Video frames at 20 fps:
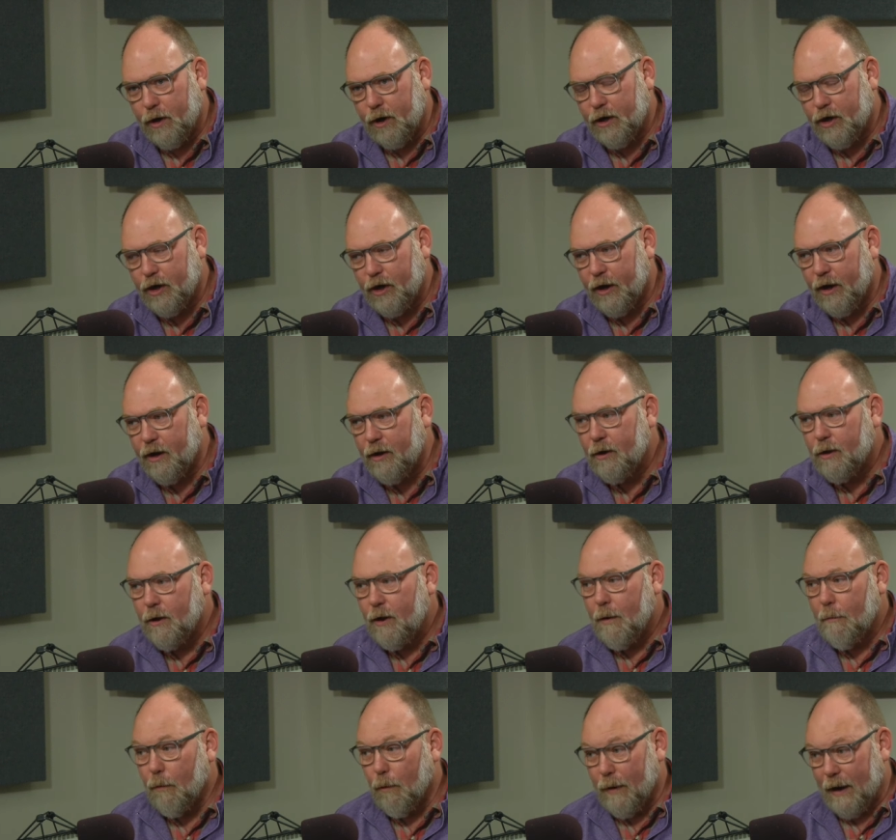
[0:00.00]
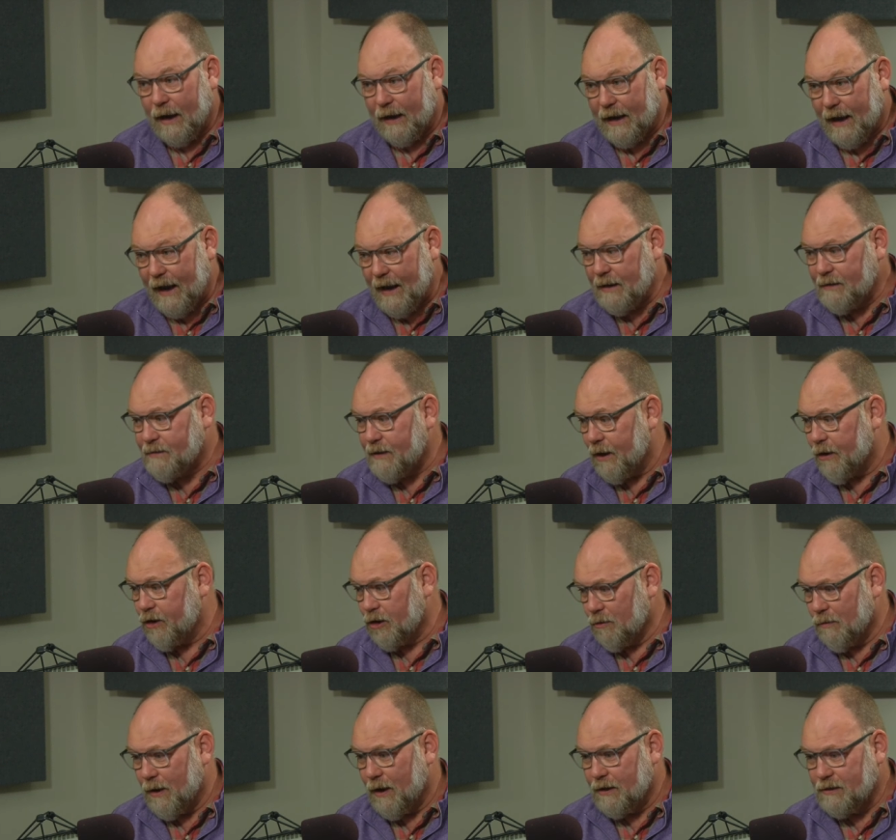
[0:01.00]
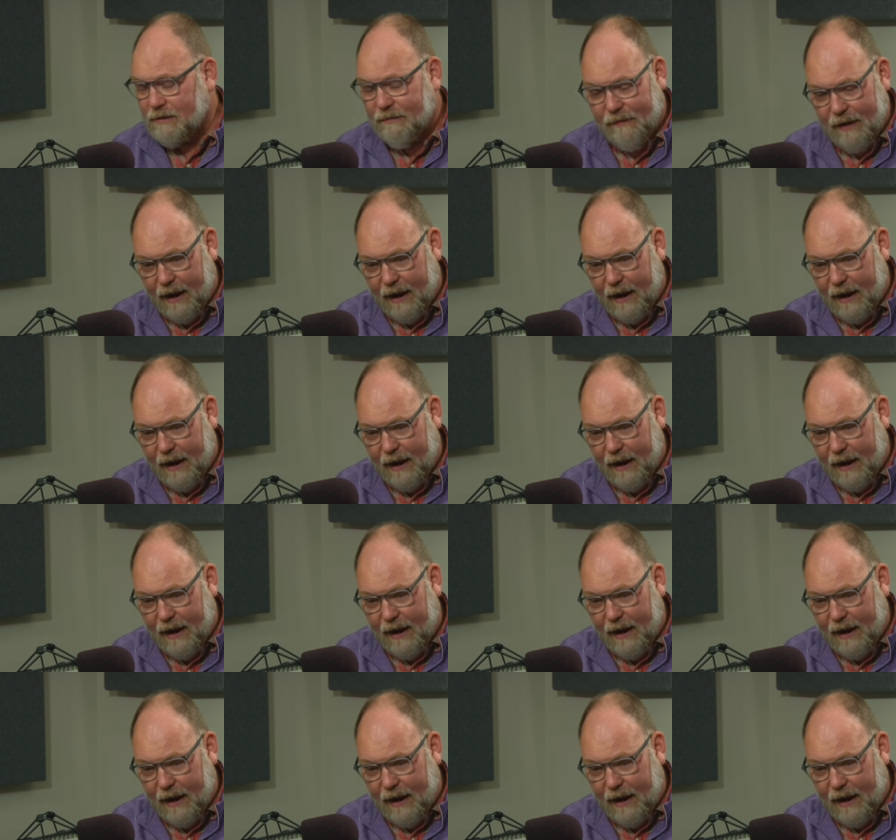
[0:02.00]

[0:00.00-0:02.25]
But what I can tell you is if